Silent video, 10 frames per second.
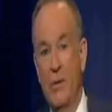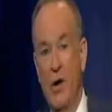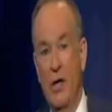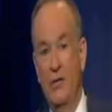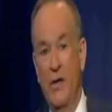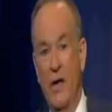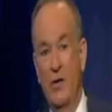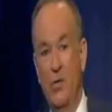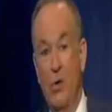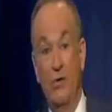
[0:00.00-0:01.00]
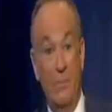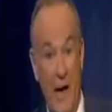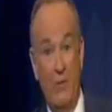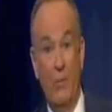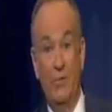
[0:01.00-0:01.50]
America is heading towards
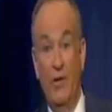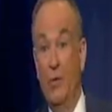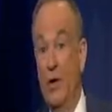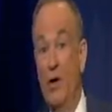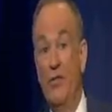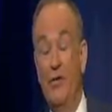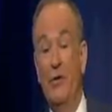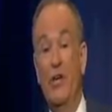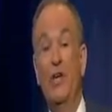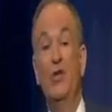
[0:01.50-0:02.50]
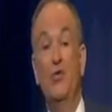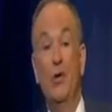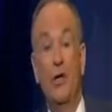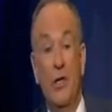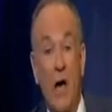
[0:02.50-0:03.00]
bankruptcy. We owe $13
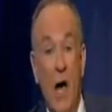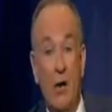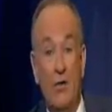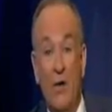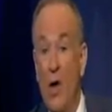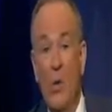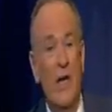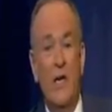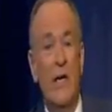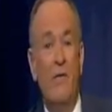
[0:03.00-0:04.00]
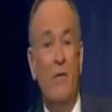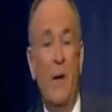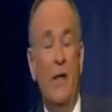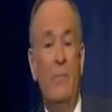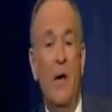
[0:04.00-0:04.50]
trillion. We can never
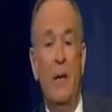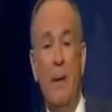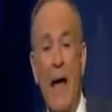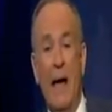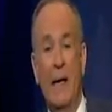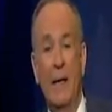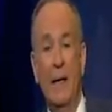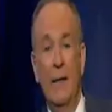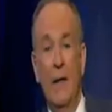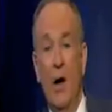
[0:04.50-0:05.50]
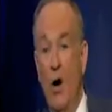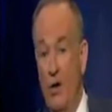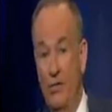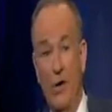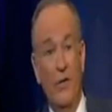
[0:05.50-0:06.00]
pay the money back.
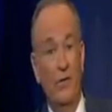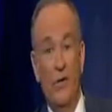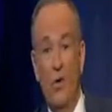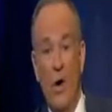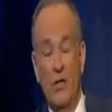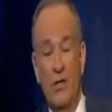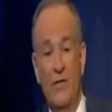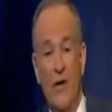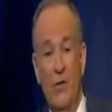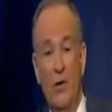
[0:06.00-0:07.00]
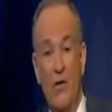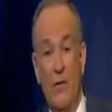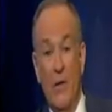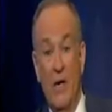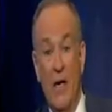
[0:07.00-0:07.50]
Also, there's no question the federal
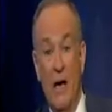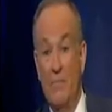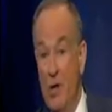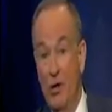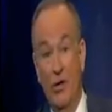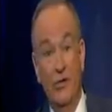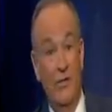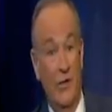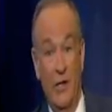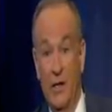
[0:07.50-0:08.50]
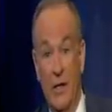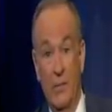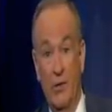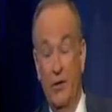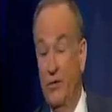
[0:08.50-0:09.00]
government allowed millions of illegal
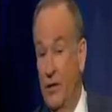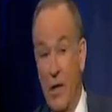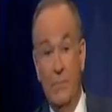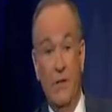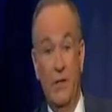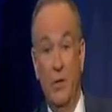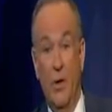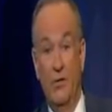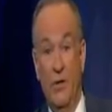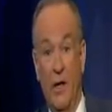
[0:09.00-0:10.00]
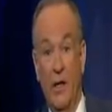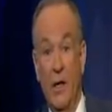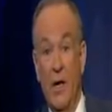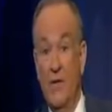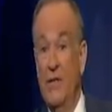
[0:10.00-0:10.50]
immigrants to come to the USA.
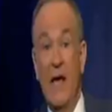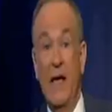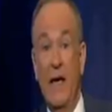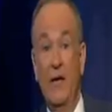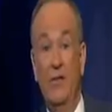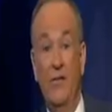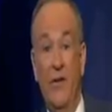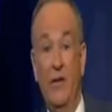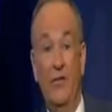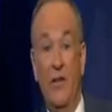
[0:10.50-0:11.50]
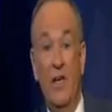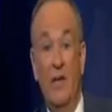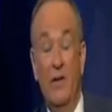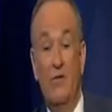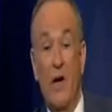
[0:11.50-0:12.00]
For decades, the feds didn't
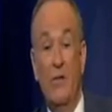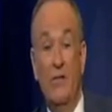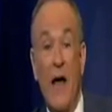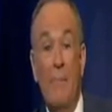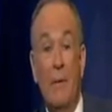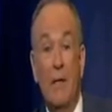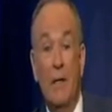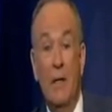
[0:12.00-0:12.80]
even try to stop it.